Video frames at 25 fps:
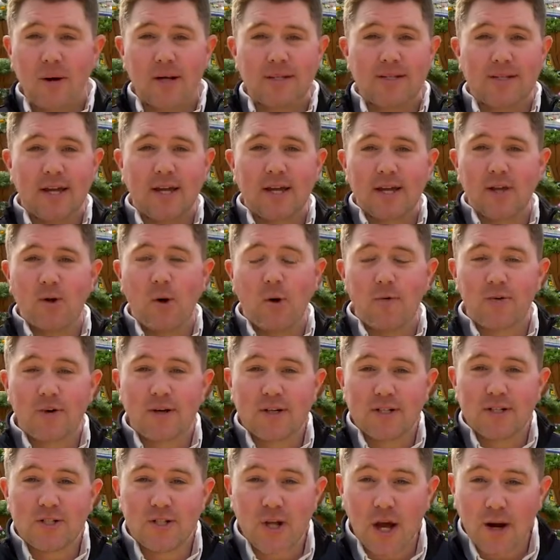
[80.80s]
to take it over
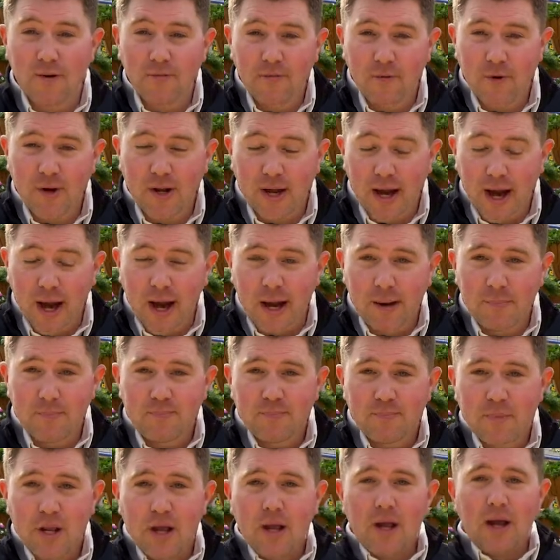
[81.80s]
to Jennifer Cobb
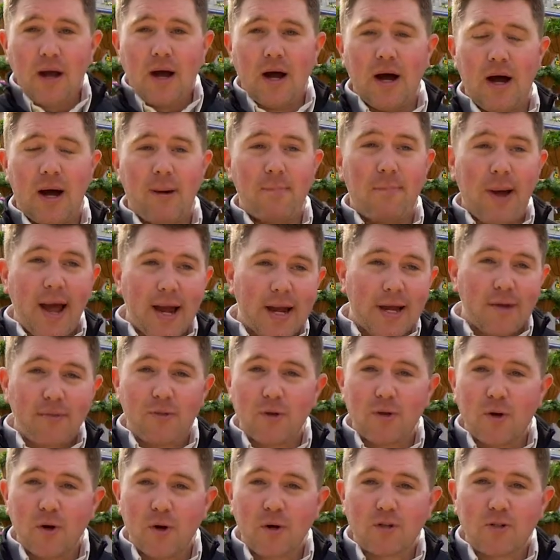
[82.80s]
uh, back at
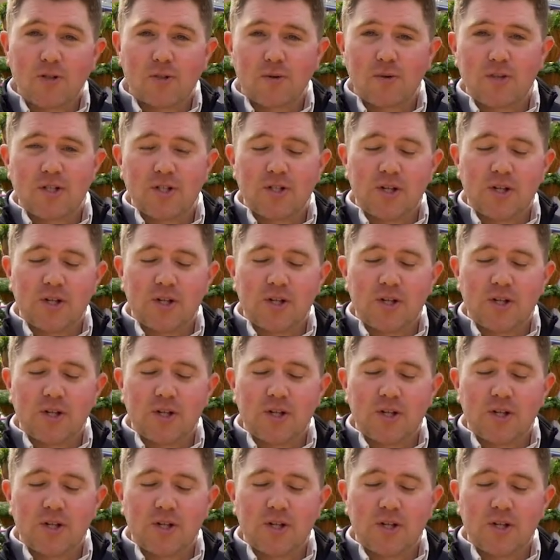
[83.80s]
the nursery.